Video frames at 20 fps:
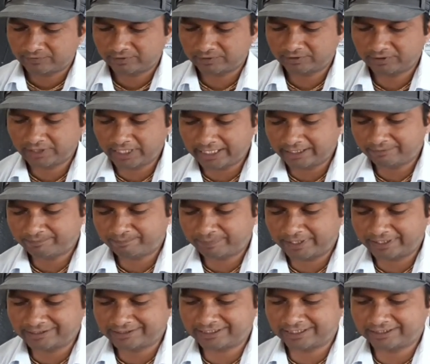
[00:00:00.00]
that
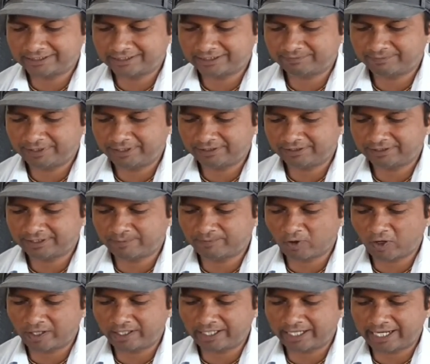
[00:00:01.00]
person means the
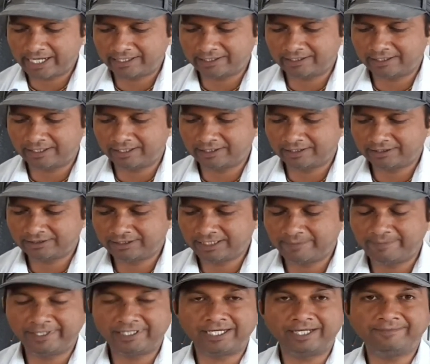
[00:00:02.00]
boy and girl,
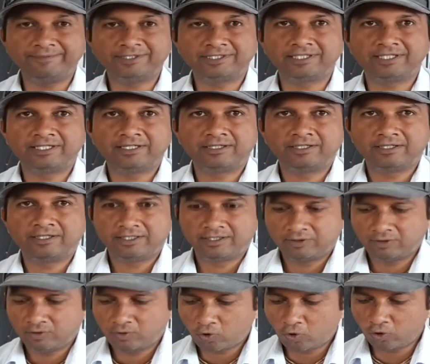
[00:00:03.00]
they become
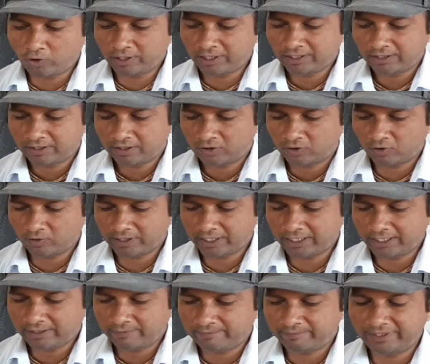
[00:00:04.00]
old.
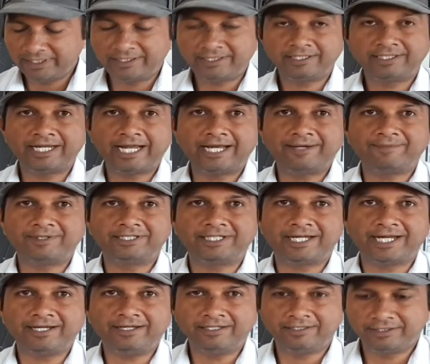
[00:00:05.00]
Okay, means
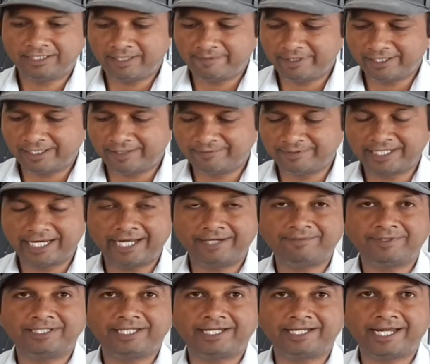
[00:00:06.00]
grandmother, and they become
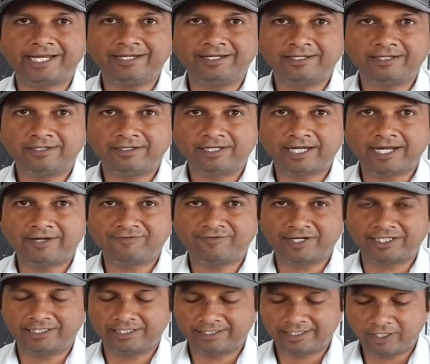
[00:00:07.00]
grandmother and
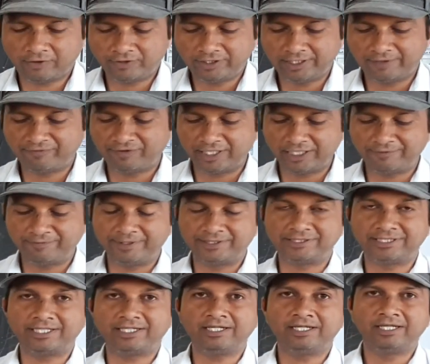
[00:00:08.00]
grandfather. Now in the first
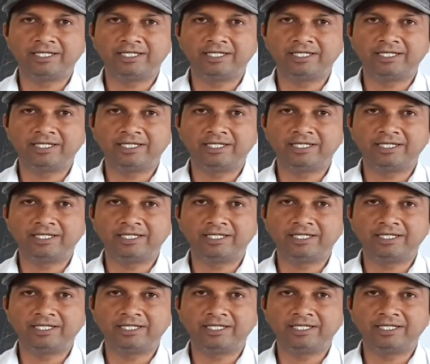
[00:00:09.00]
picture,